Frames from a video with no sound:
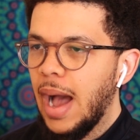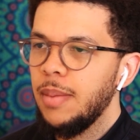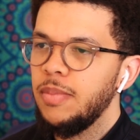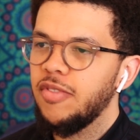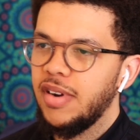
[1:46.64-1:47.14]

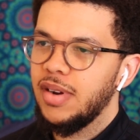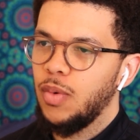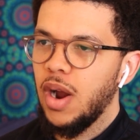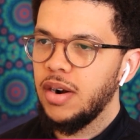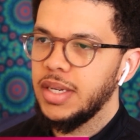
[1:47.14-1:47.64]
I'm very
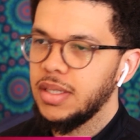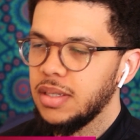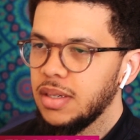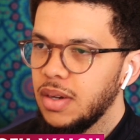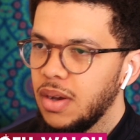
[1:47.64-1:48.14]
worried,
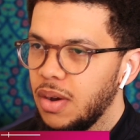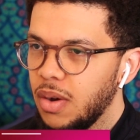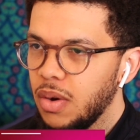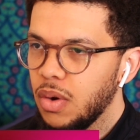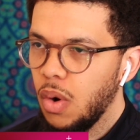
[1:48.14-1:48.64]

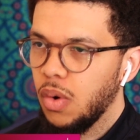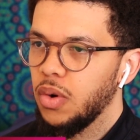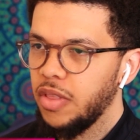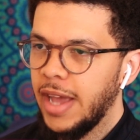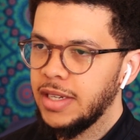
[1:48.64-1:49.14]

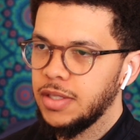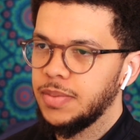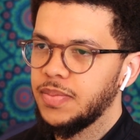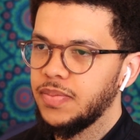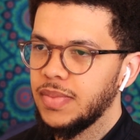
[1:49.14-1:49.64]
Gogo, that
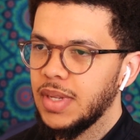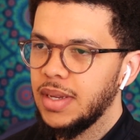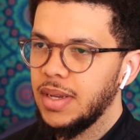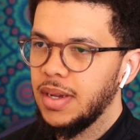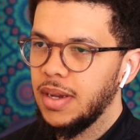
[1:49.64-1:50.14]

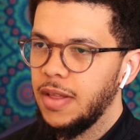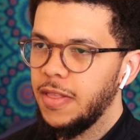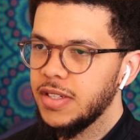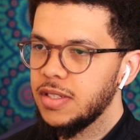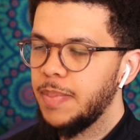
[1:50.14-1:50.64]

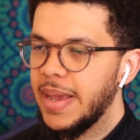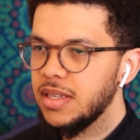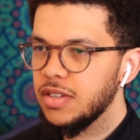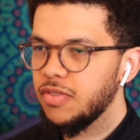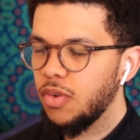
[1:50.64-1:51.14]
the
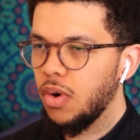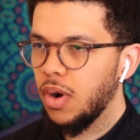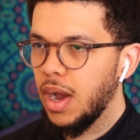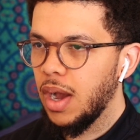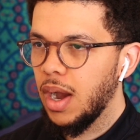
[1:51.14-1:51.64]
space
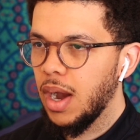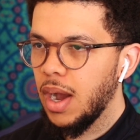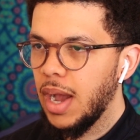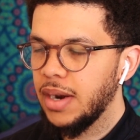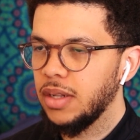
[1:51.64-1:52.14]
for
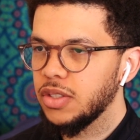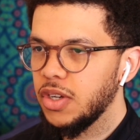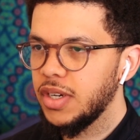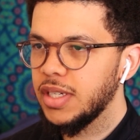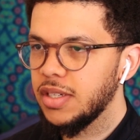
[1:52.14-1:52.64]
an
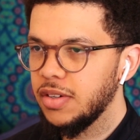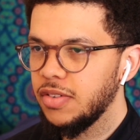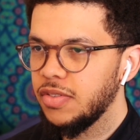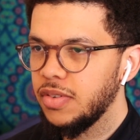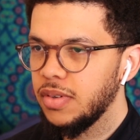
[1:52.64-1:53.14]

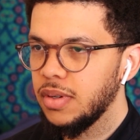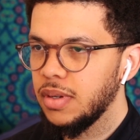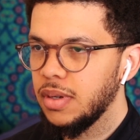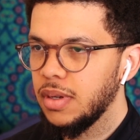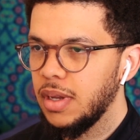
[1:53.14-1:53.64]
alternative
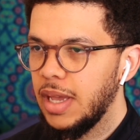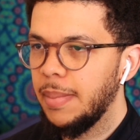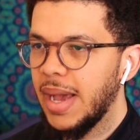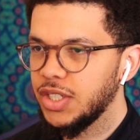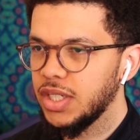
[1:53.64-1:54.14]

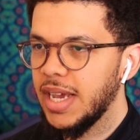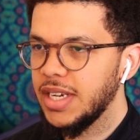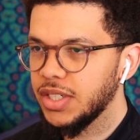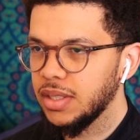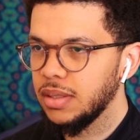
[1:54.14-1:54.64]

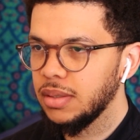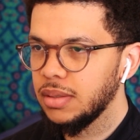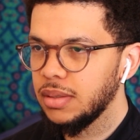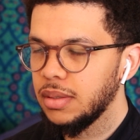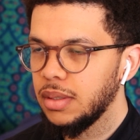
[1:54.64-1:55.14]
imagination,
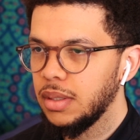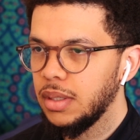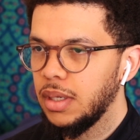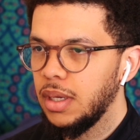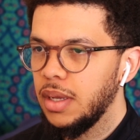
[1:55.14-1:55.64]

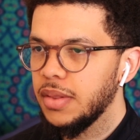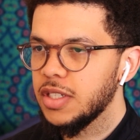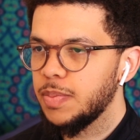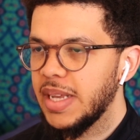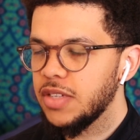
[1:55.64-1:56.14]
the
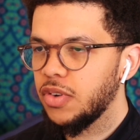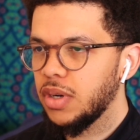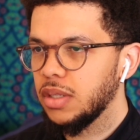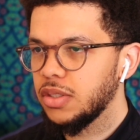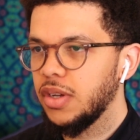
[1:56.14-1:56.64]
space for
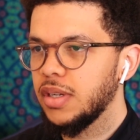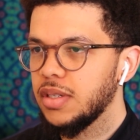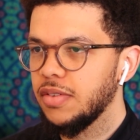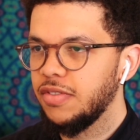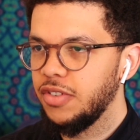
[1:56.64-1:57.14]
an
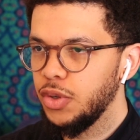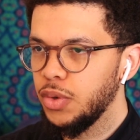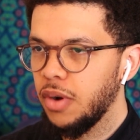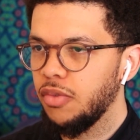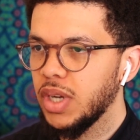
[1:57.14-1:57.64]
alternative
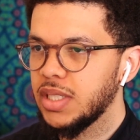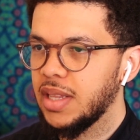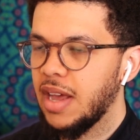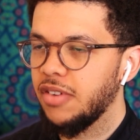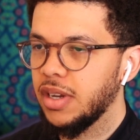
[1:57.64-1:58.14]
view of what
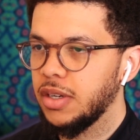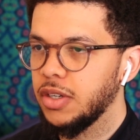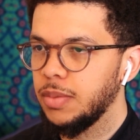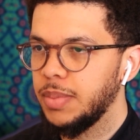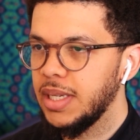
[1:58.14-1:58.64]
South Africa
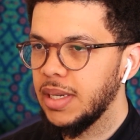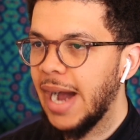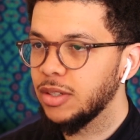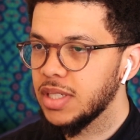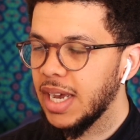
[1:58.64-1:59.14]
could be
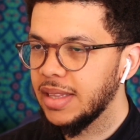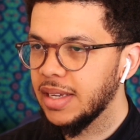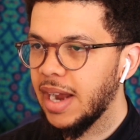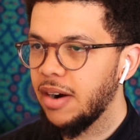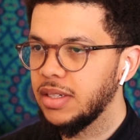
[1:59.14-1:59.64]
outside the
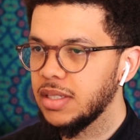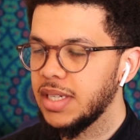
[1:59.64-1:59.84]
current